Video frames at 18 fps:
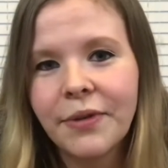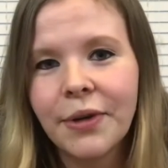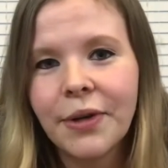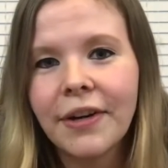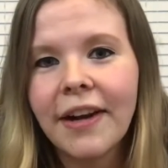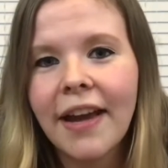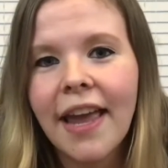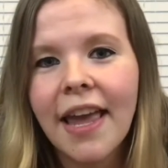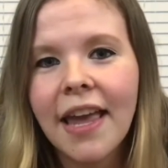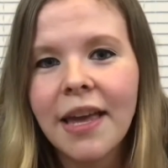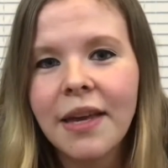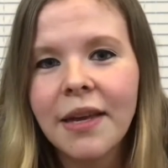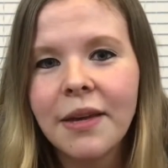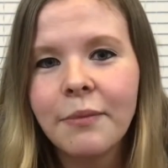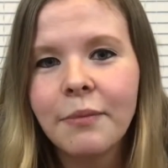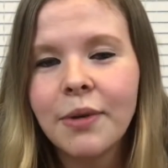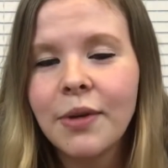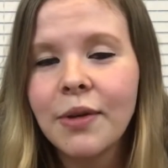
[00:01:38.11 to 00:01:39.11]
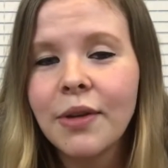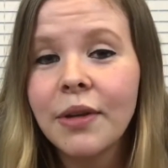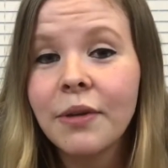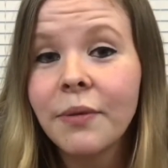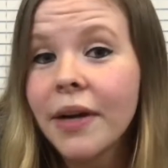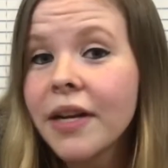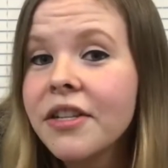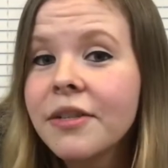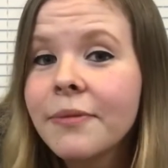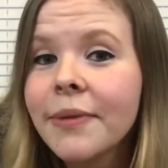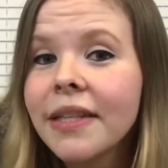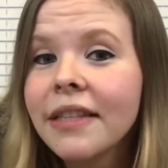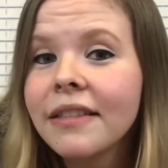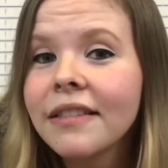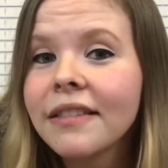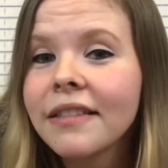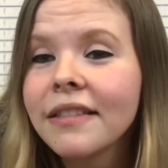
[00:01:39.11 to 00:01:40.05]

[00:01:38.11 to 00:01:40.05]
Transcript: for a beauty regimen.